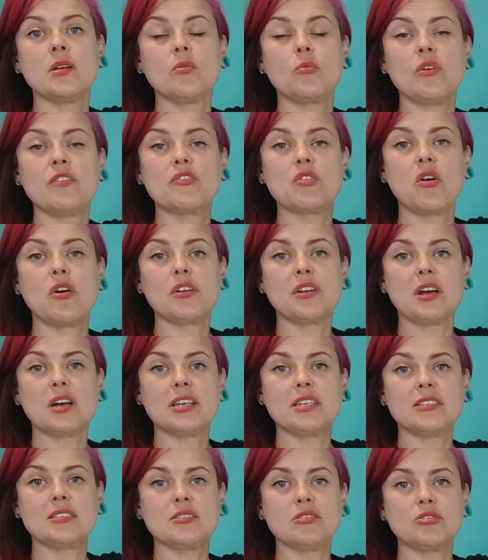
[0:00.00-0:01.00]
we've got a
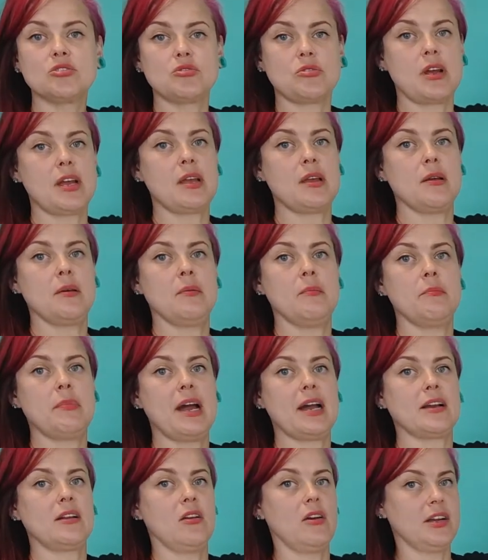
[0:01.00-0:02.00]
nice straight
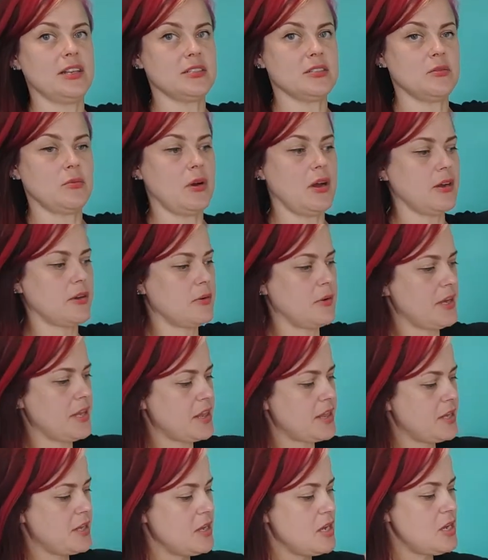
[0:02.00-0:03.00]
back line to work with.
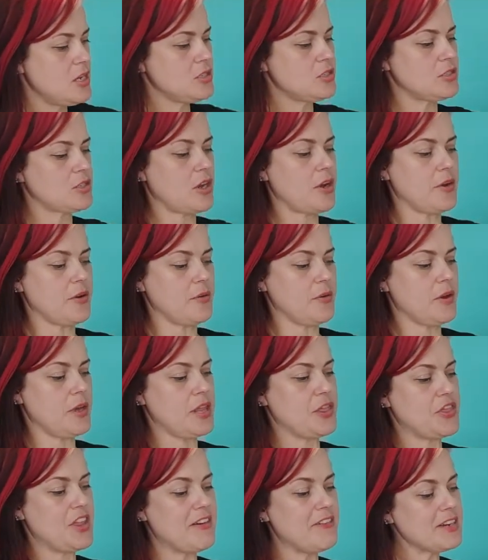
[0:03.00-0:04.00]
So
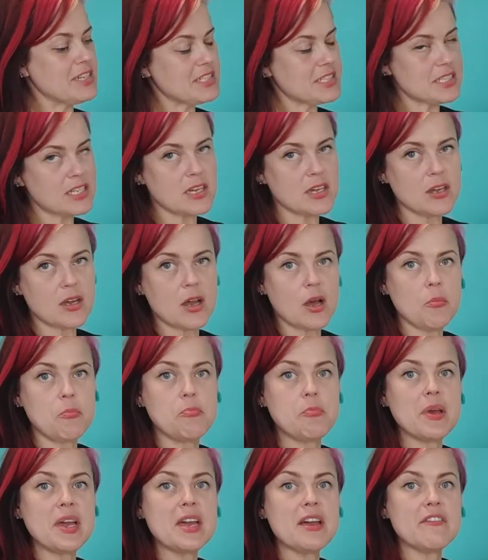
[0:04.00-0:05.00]
there is a
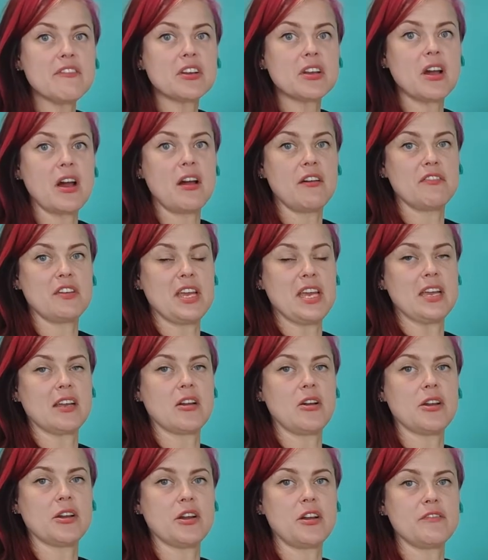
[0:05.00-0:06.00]
bit of a curve here
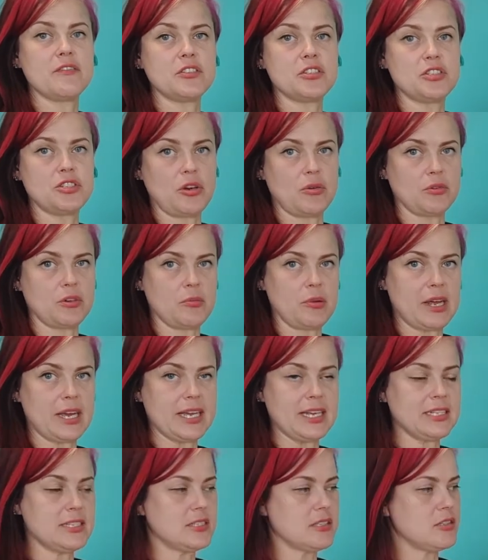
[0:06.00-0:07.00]
going over the shoulder
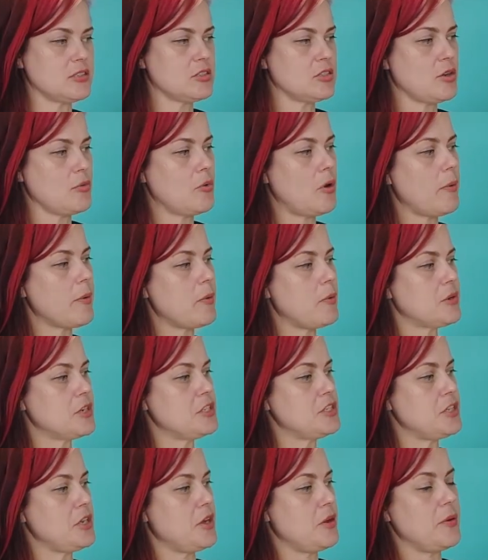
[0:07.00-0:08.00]
blades. And so what we
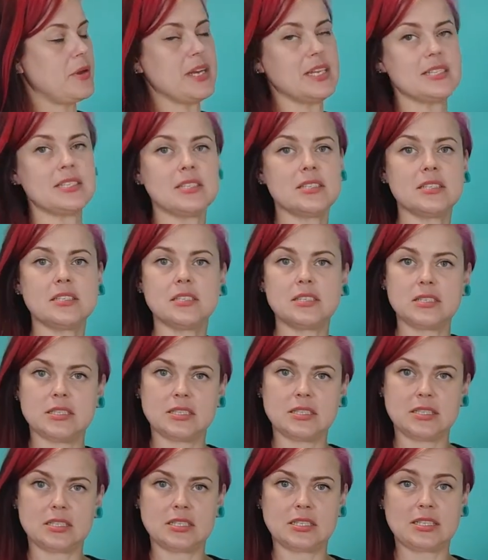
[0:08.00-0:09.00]
want to do is
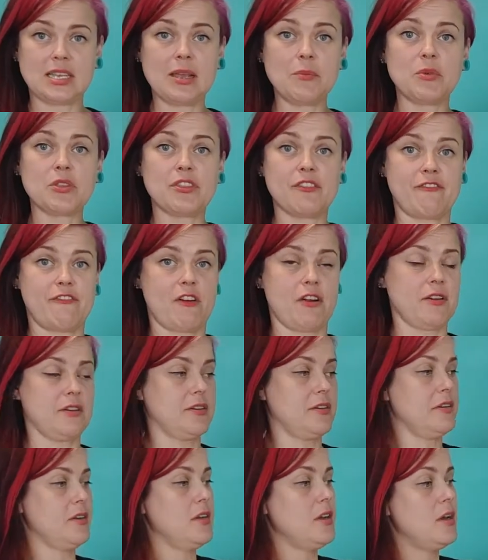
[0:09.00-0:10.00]
the same with the front,
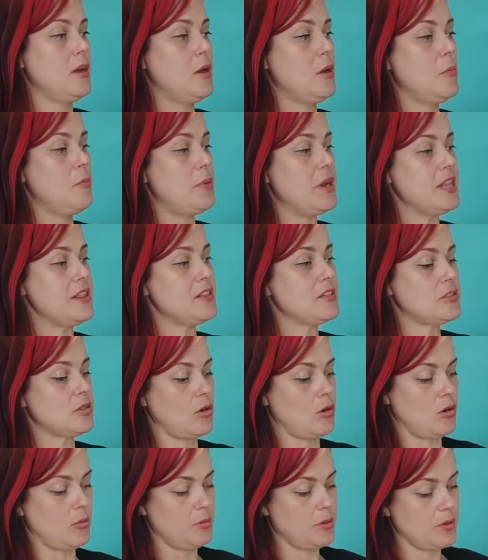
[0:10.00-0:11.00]
pin the
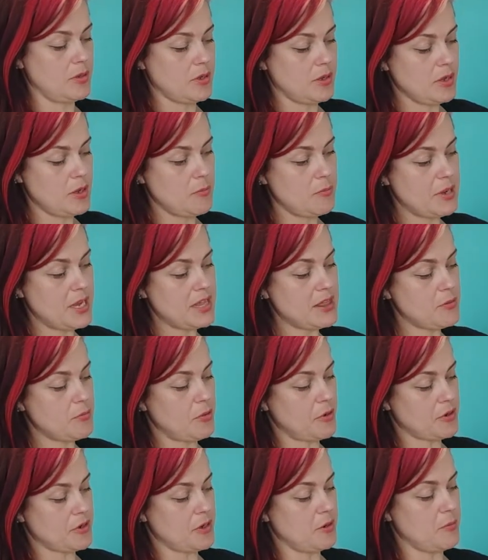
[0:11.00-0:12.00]
top, pin the
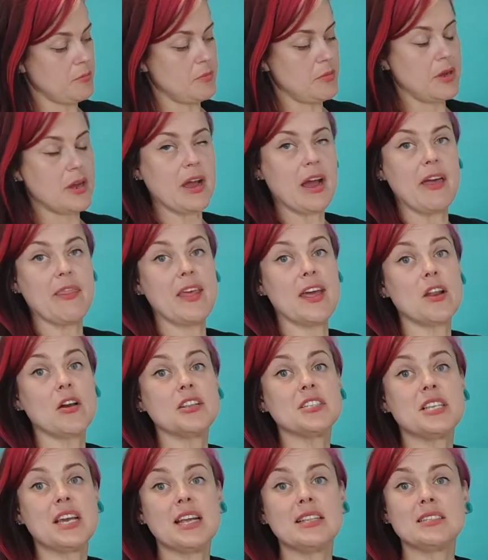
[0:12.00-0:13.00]
bottom, and then I
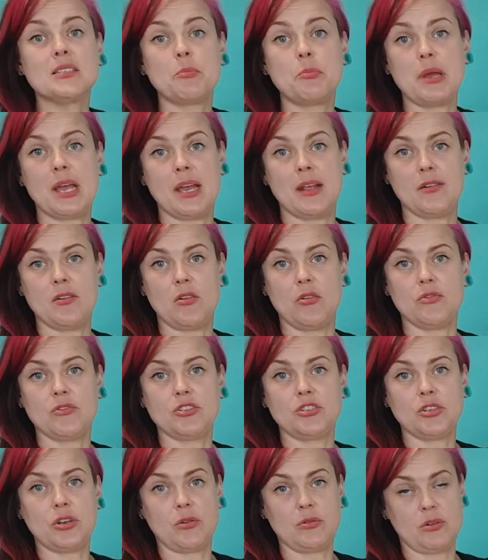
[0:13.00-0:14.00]
tend to pin on the
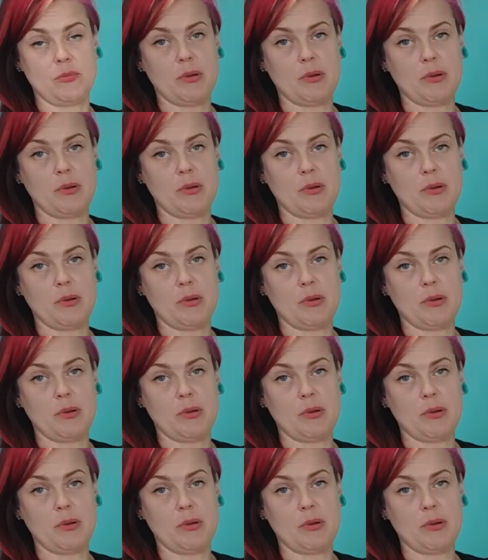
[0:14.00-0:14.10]
shoulder